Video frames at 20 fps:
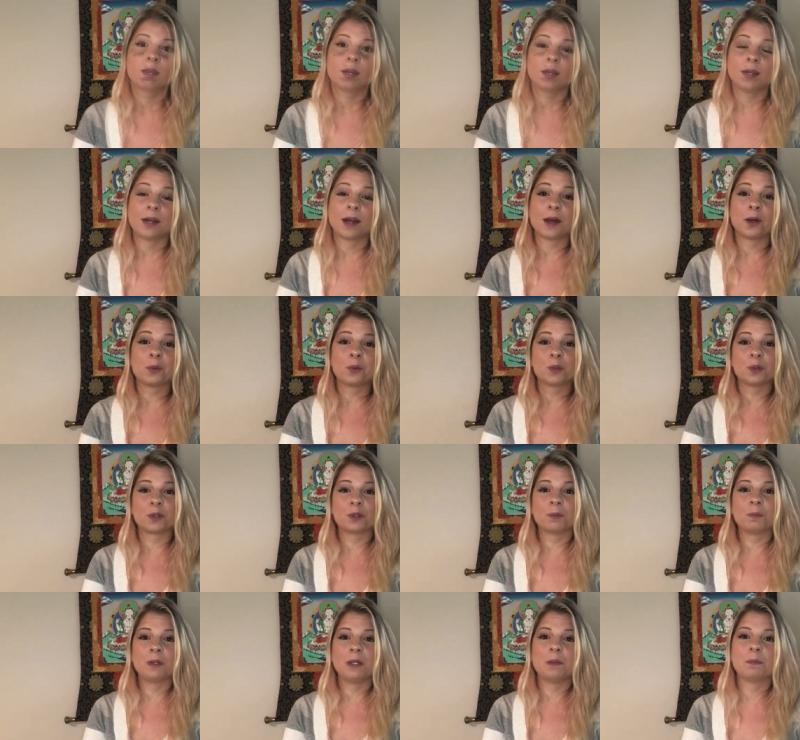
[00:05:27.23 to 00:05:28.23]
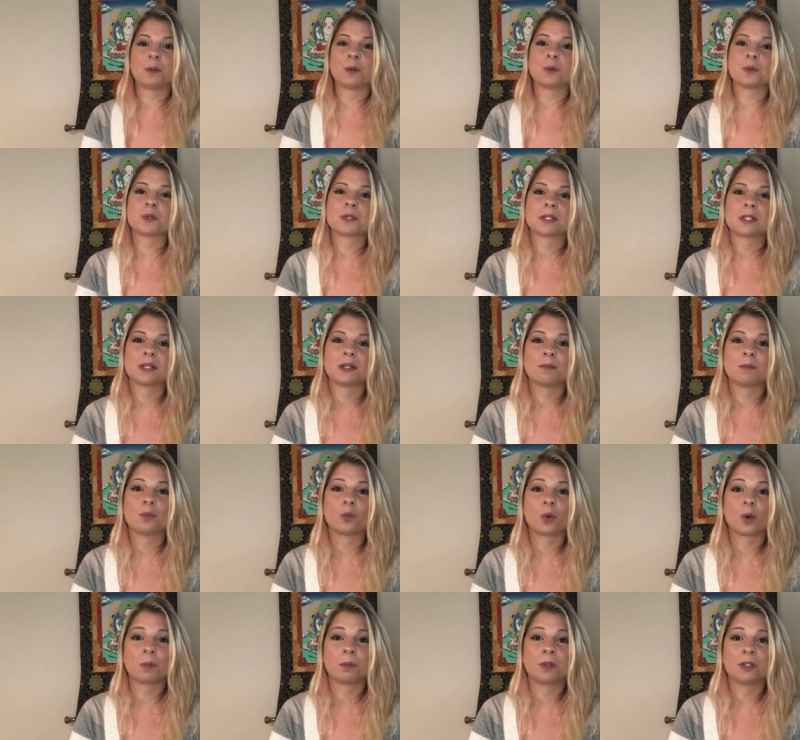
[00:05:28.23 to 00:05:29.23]
and I will be posting
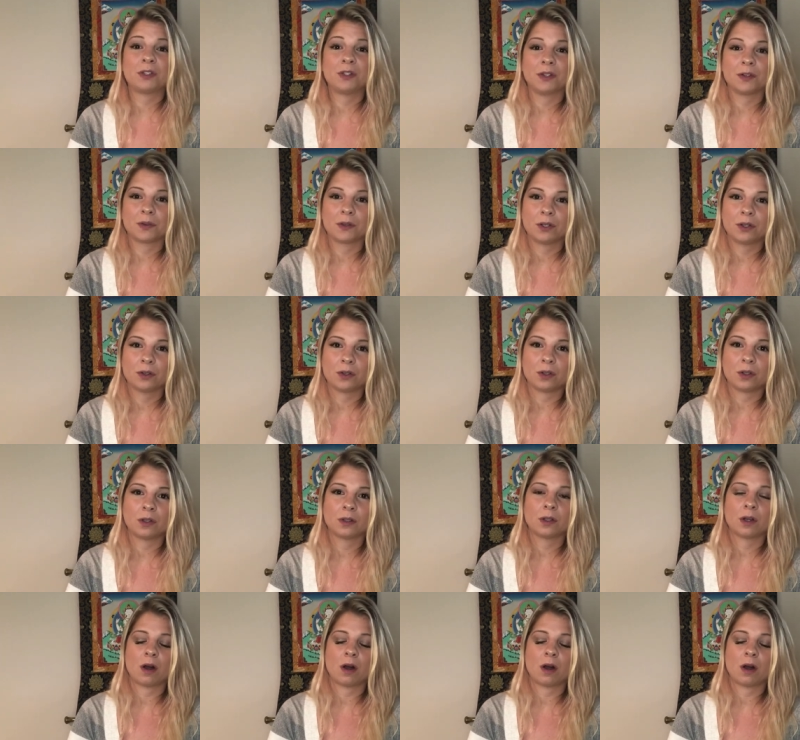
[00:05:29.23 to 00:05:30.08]
more material